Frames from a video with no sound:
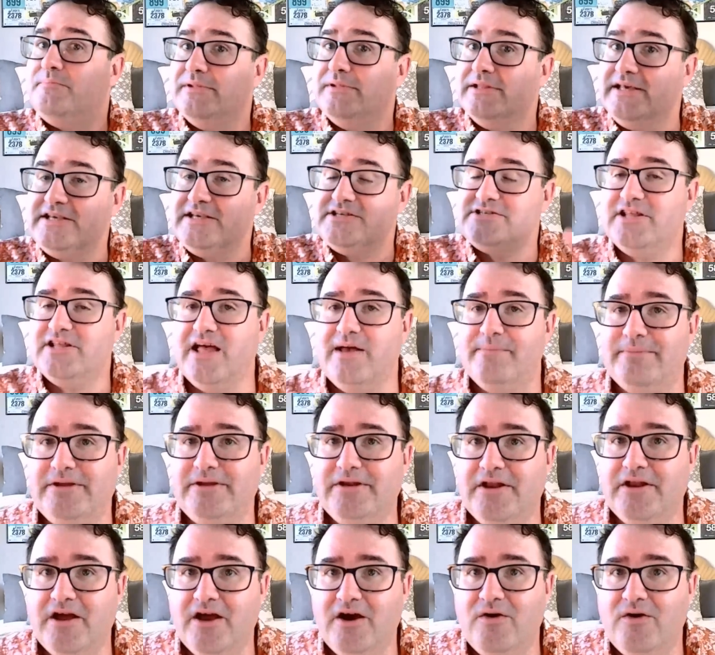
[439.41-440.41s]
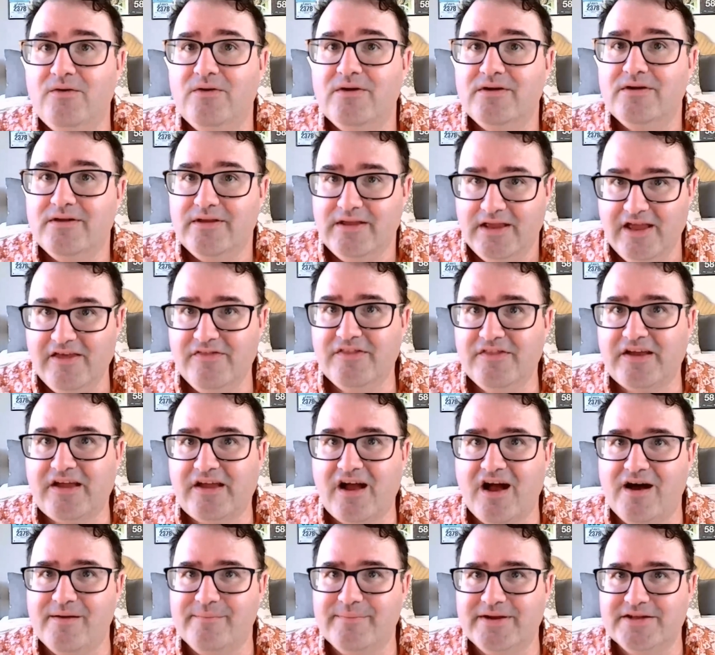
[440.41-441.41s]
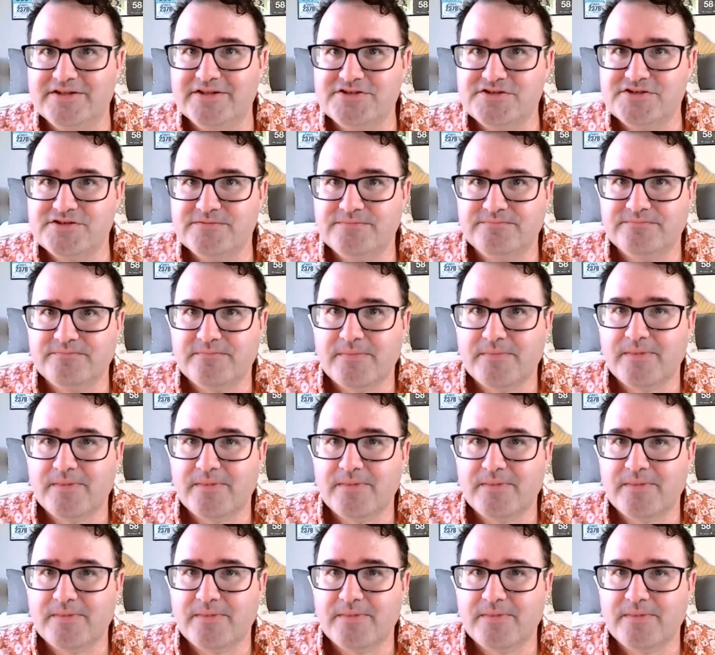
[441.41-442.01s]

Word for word: Please let me know in the comments.